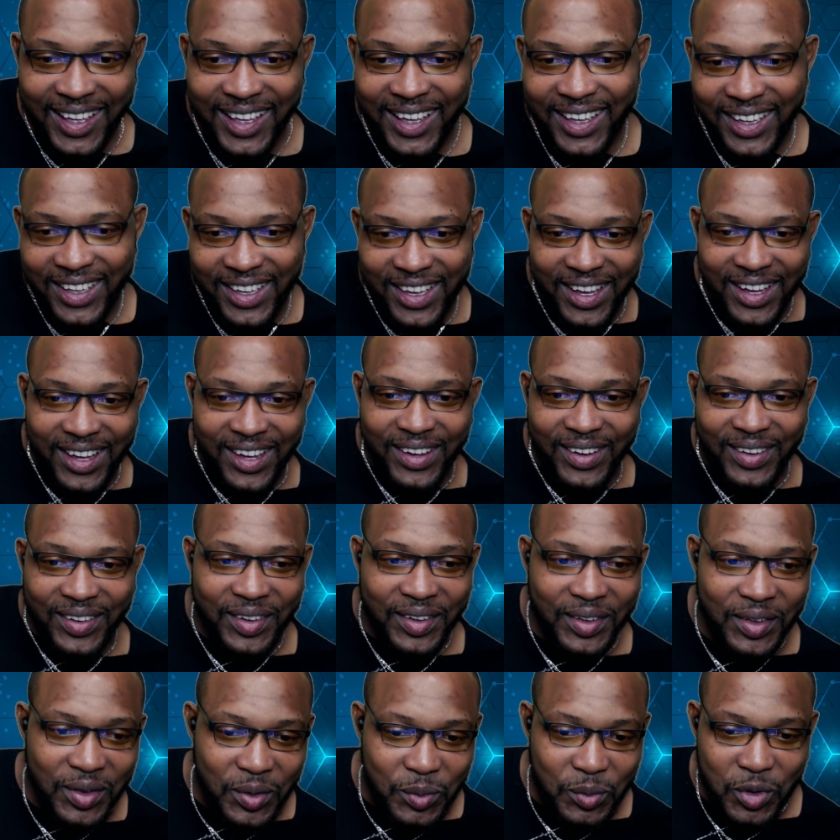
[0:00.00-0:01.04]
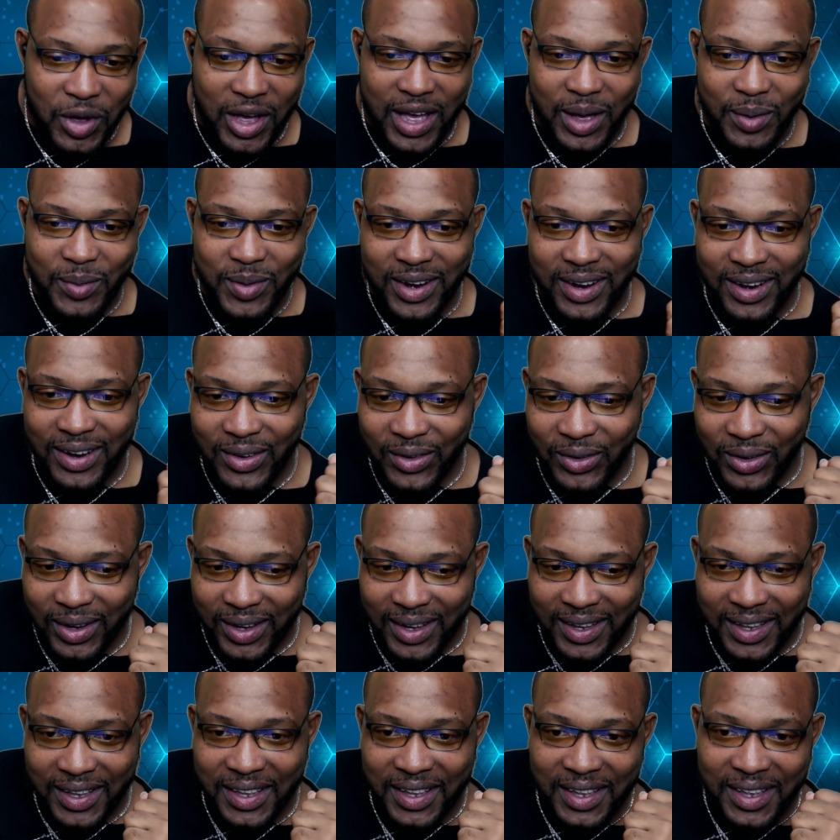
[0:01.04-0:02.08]
Yo, boy, we don't do it.
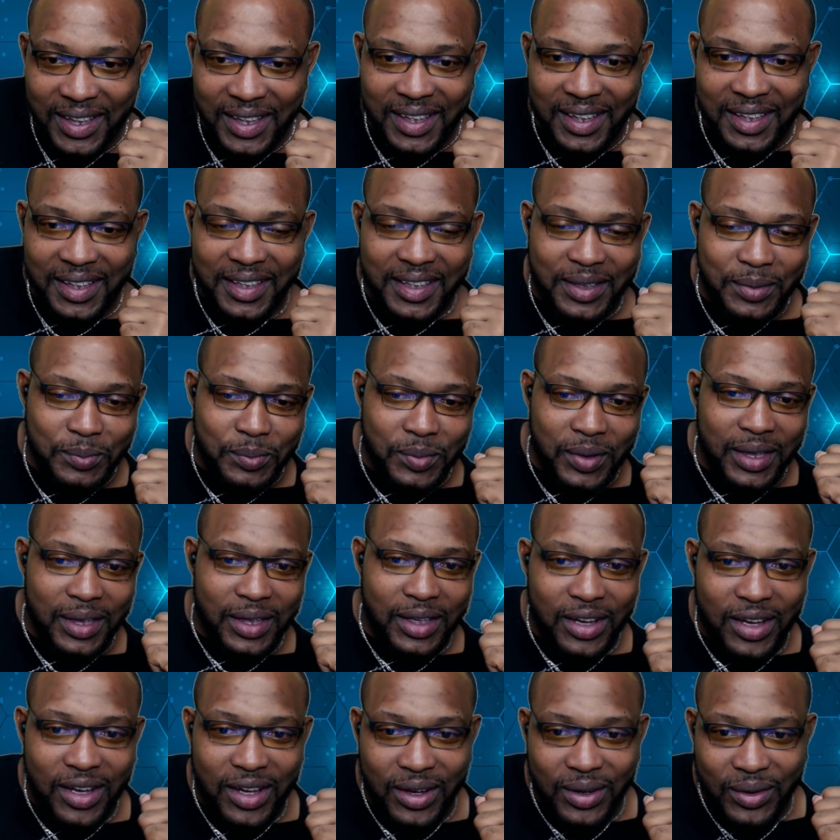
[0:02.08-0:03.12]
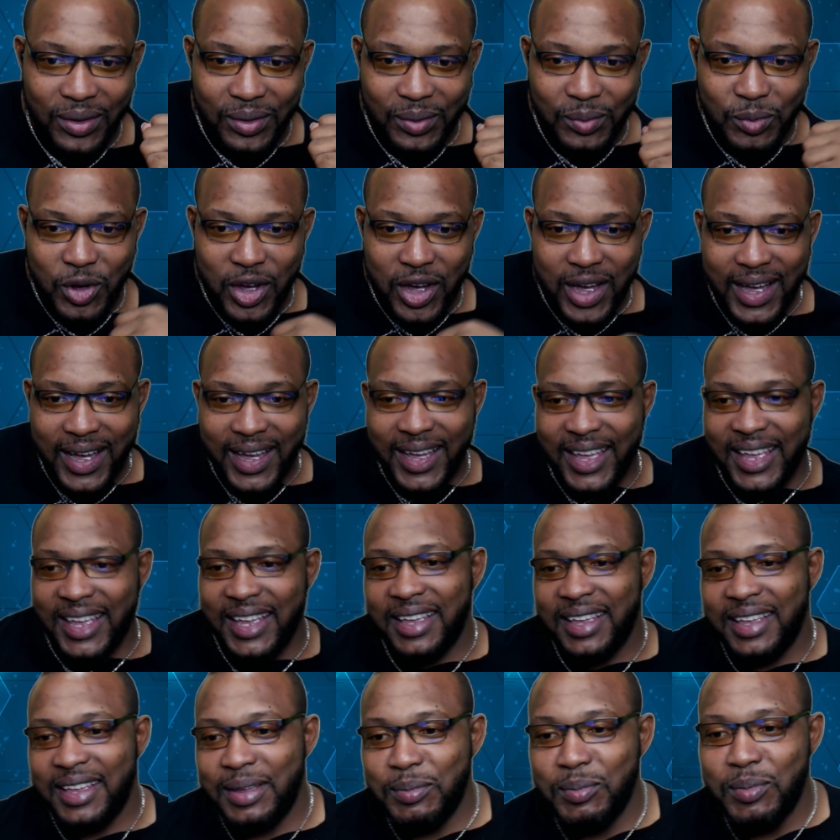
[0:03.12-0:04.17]
Yo, boy,
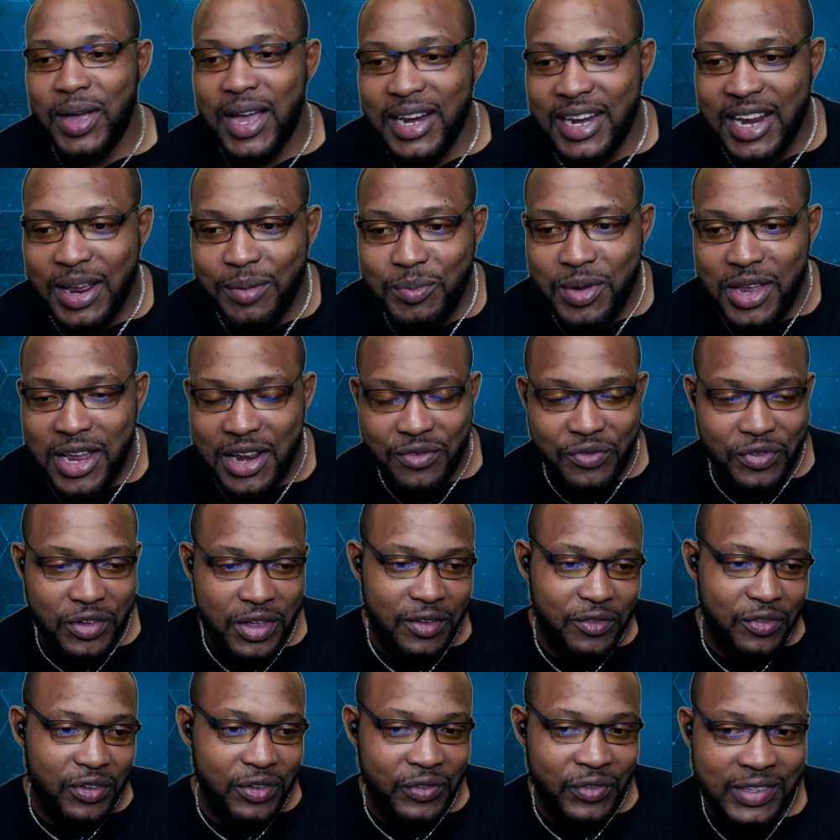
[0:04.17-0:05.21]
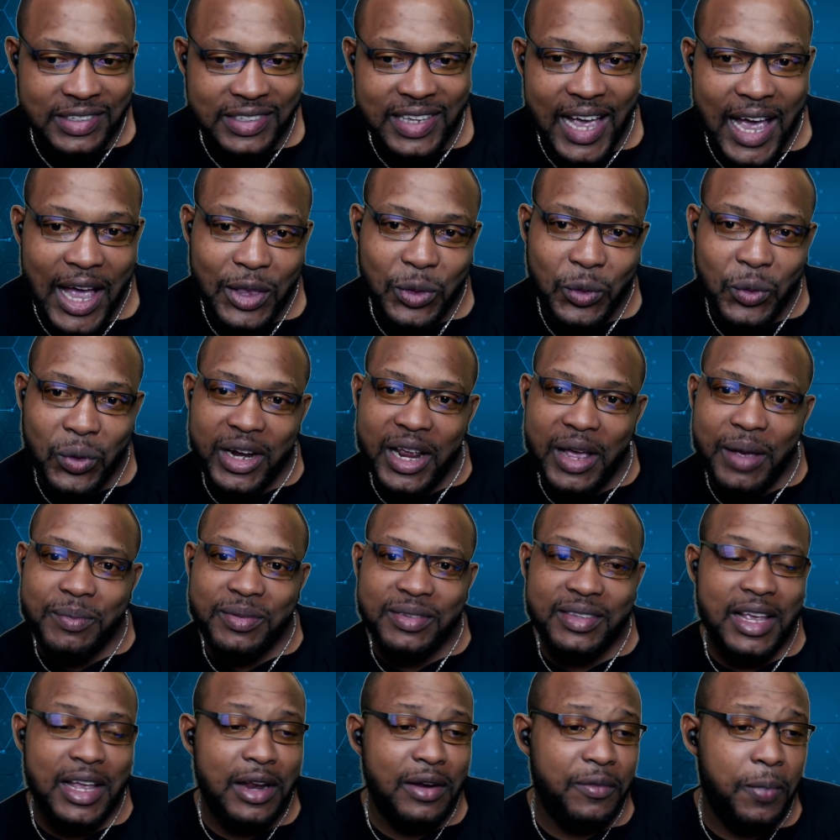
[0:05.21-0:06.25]
man, them need to sort out
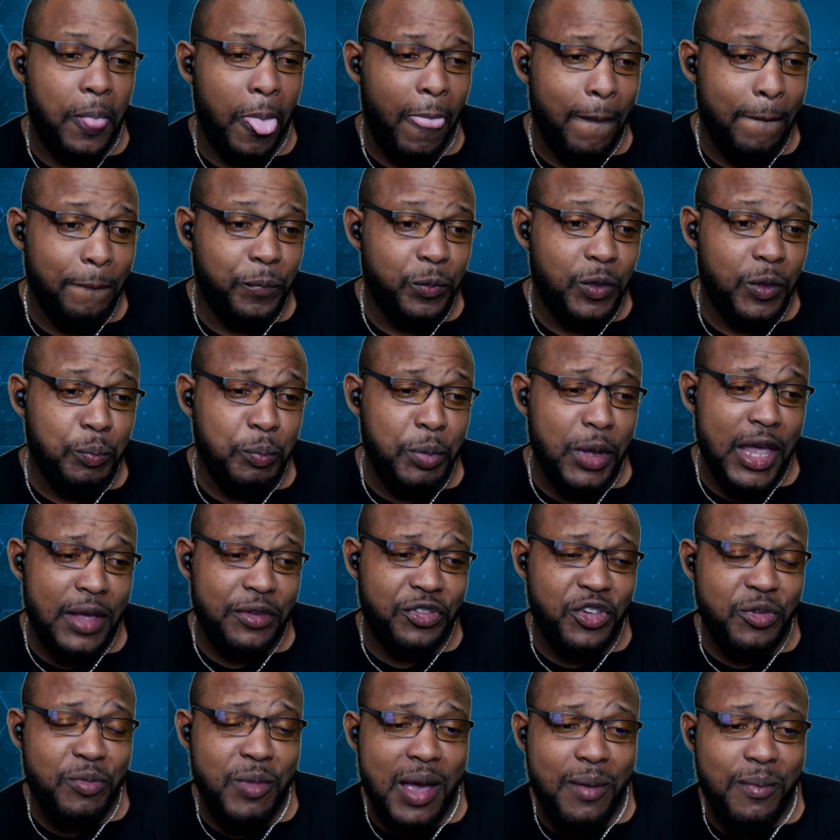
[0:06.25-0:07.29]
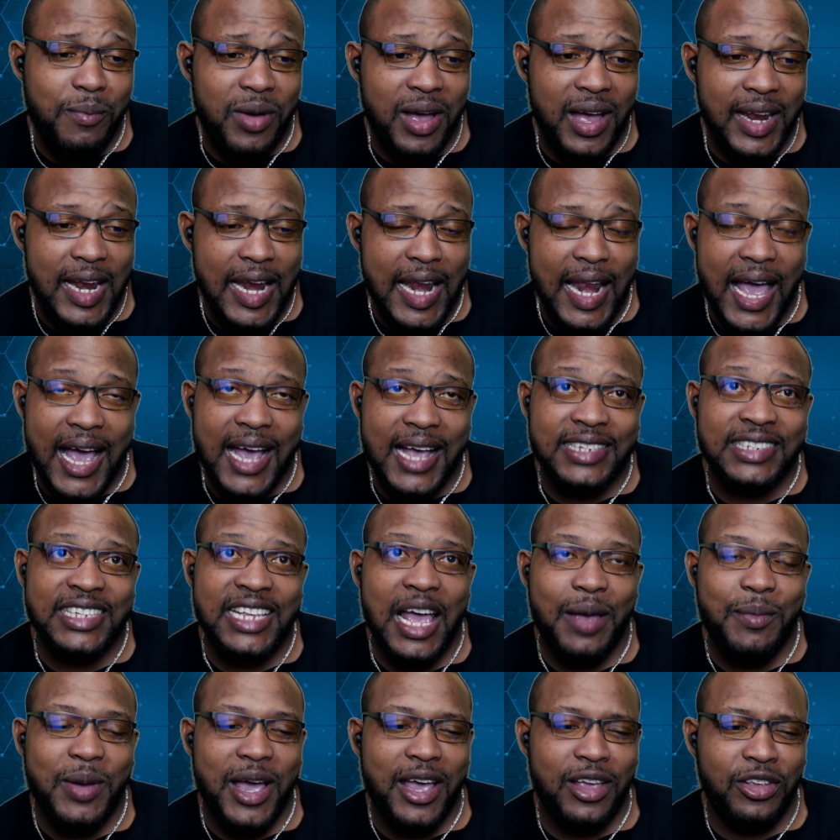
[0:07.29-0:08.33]
themselves. Please remember the last
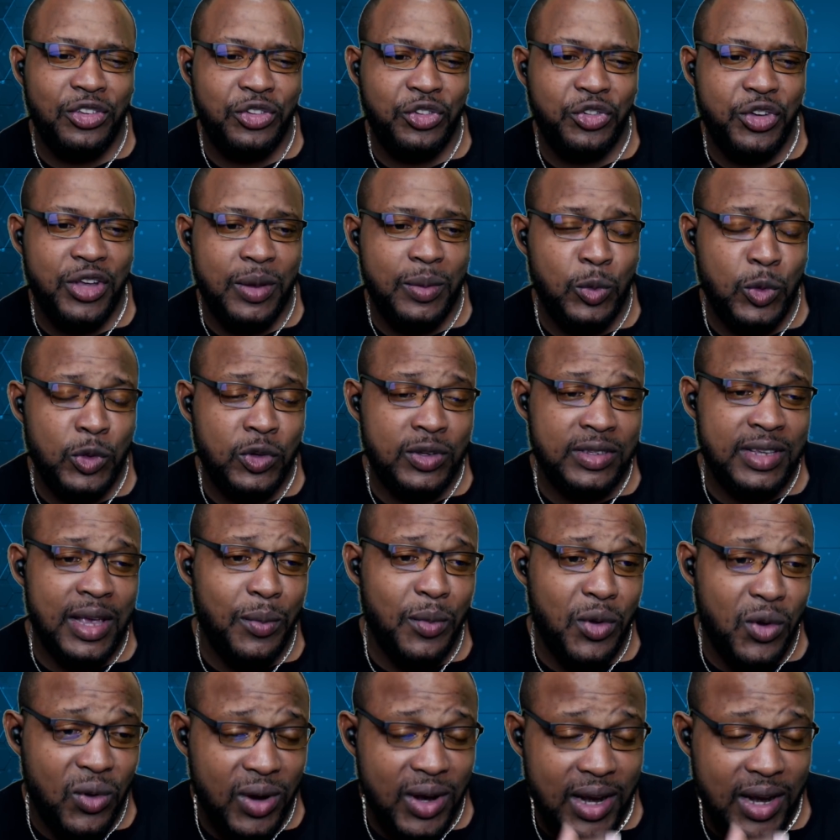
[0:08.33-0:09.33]
time I streamed, which was about